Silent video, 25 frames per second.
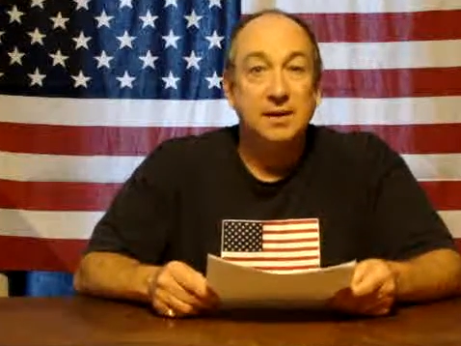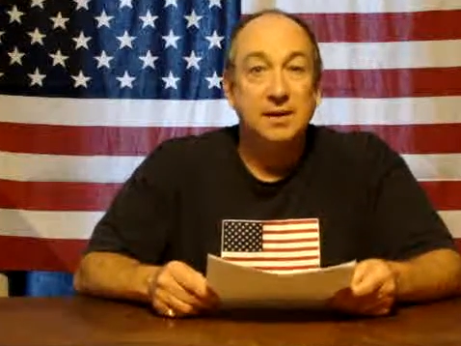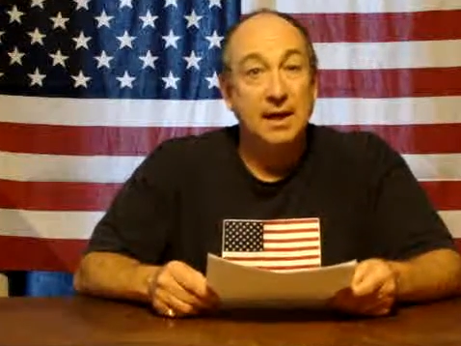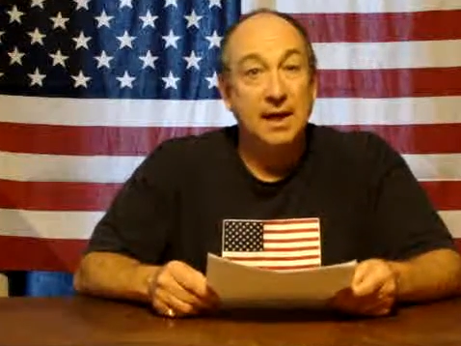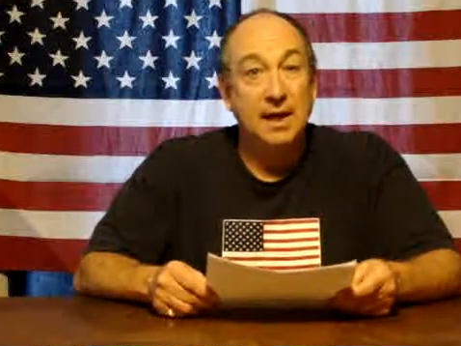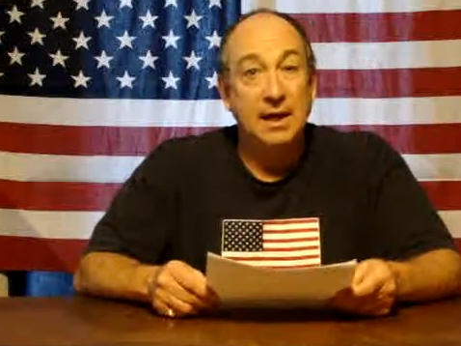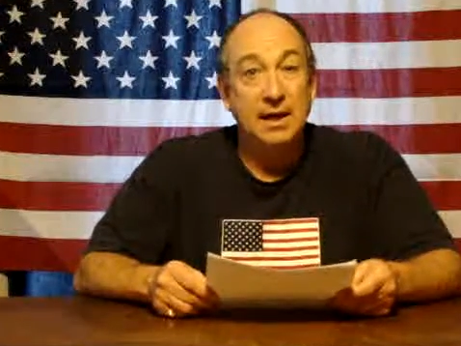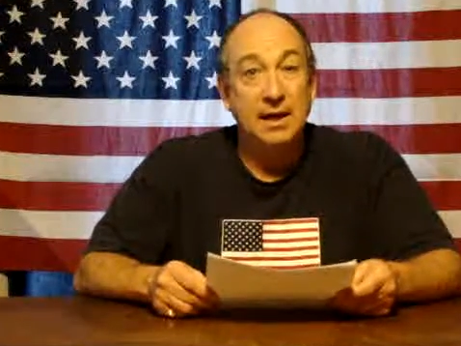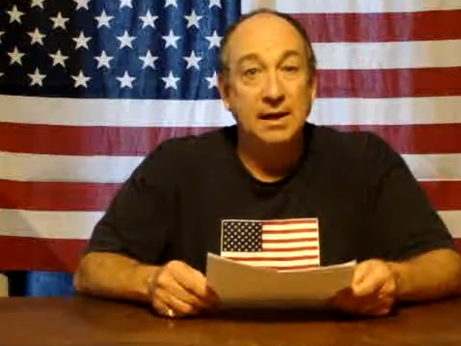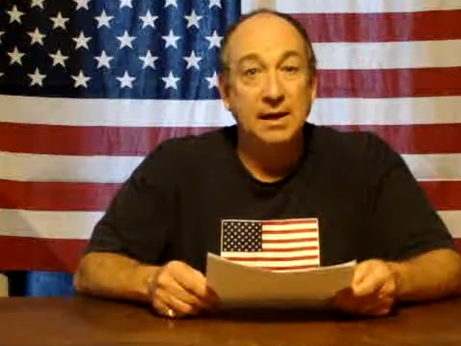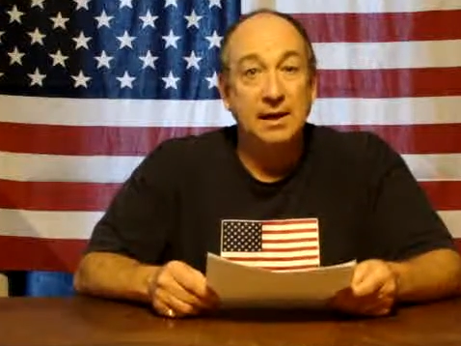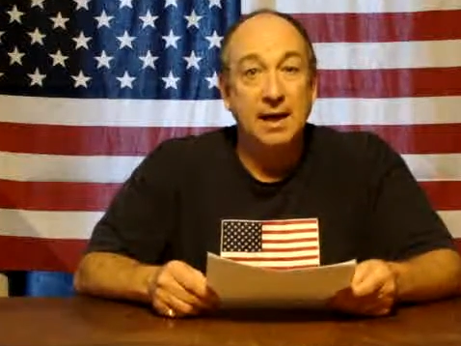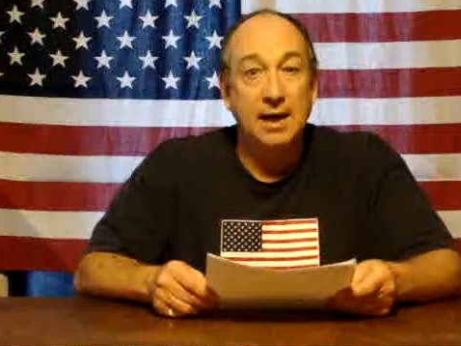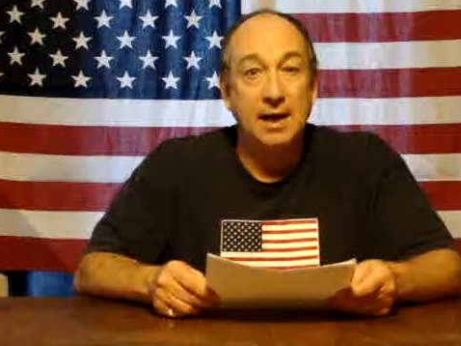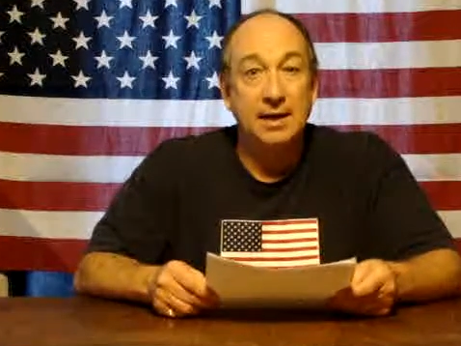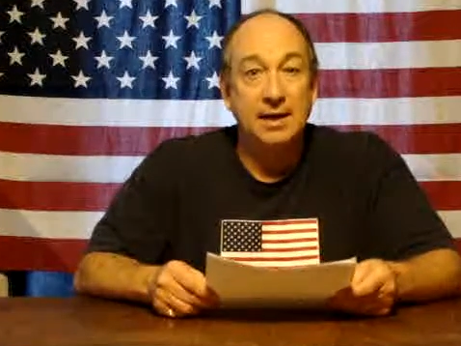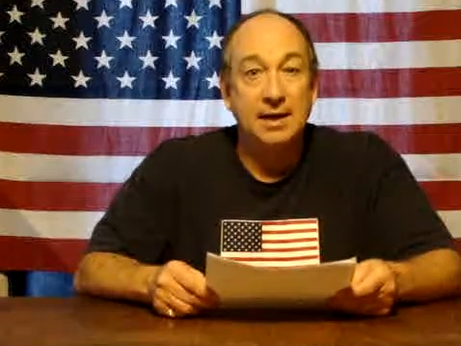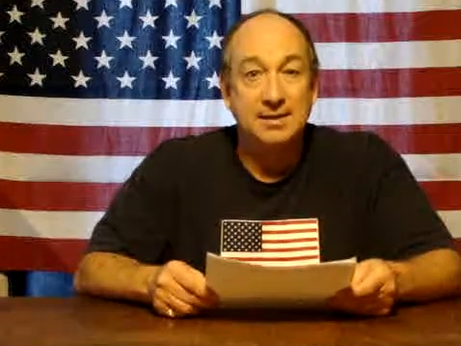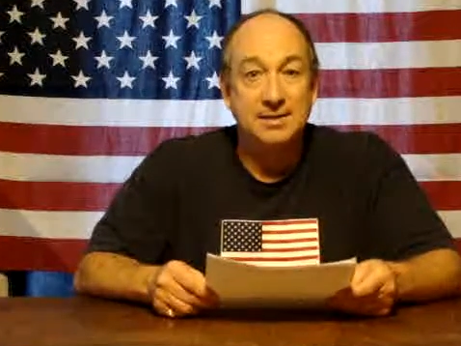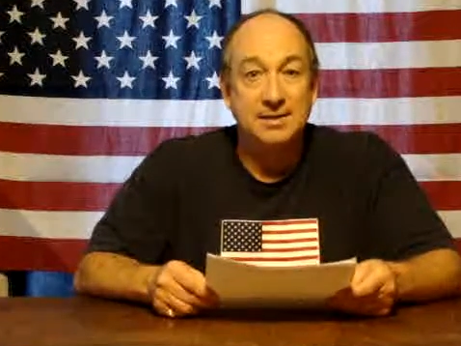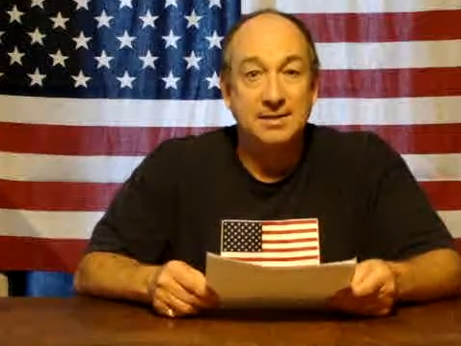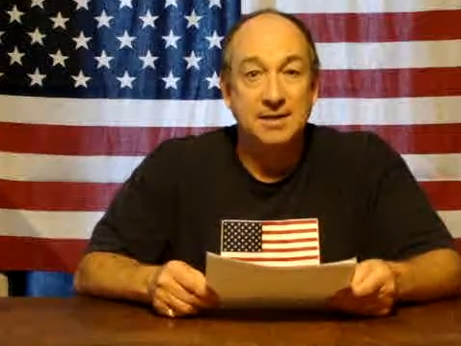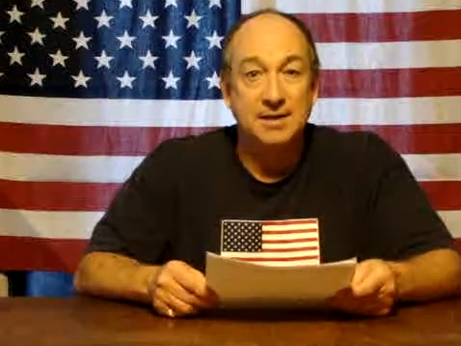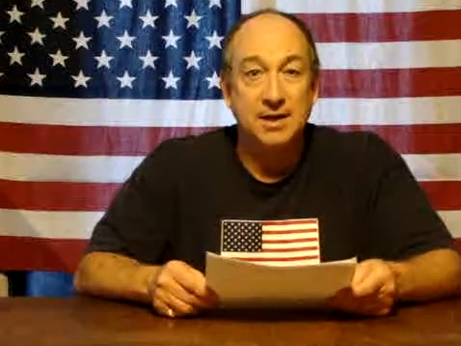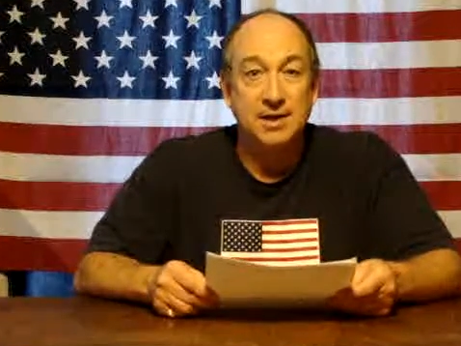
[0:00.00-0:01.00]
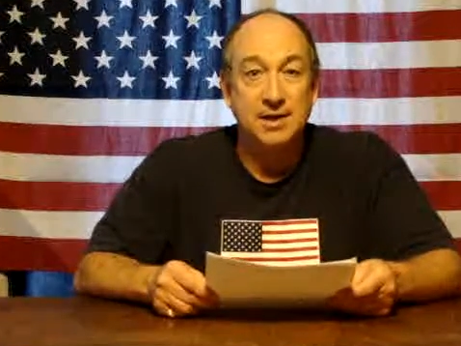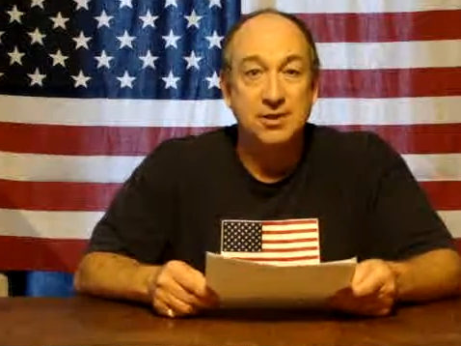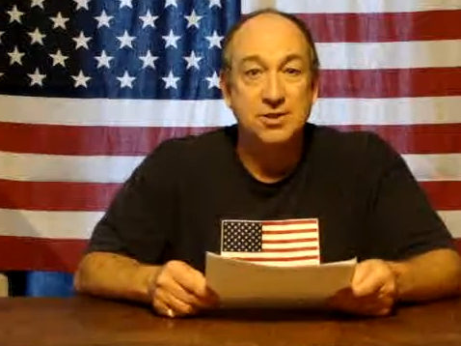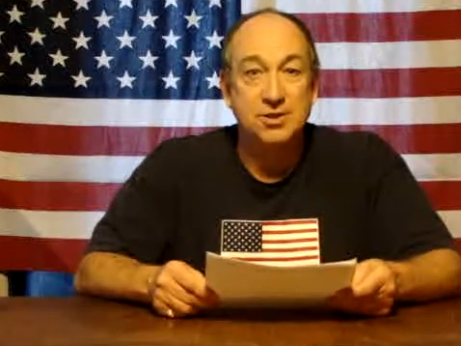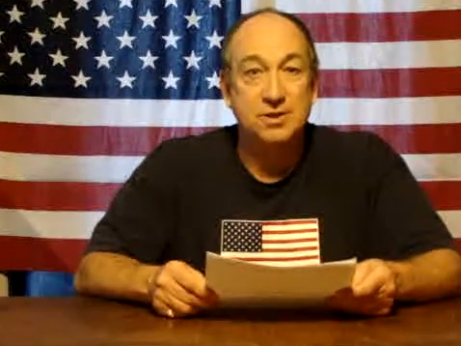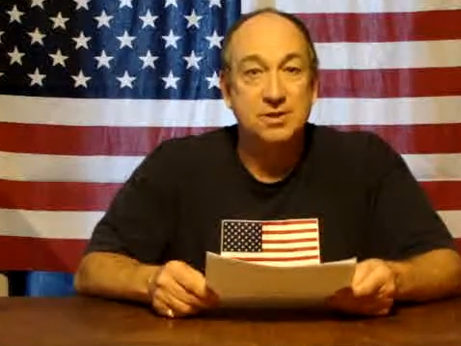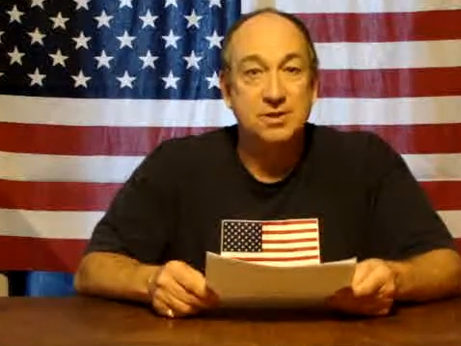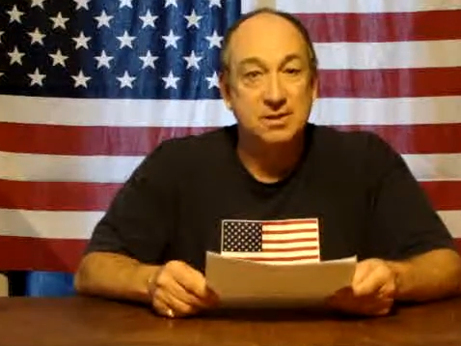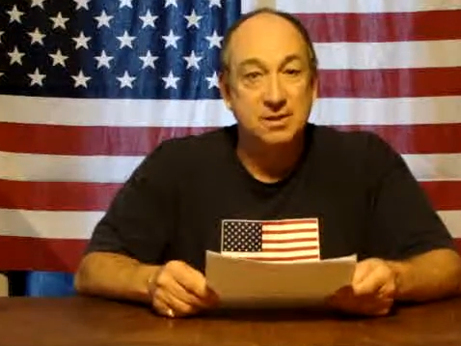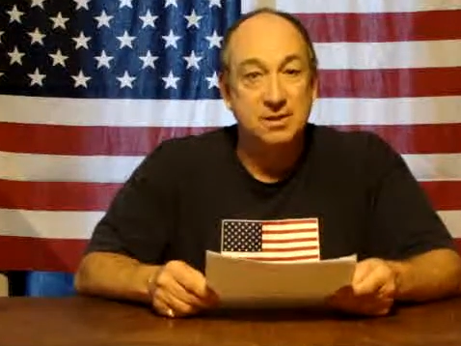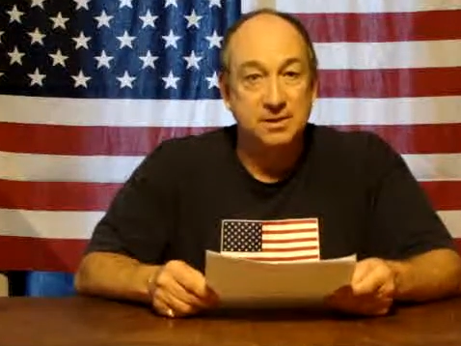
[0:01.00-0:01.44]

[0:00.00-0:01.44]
K-N-I-S-H,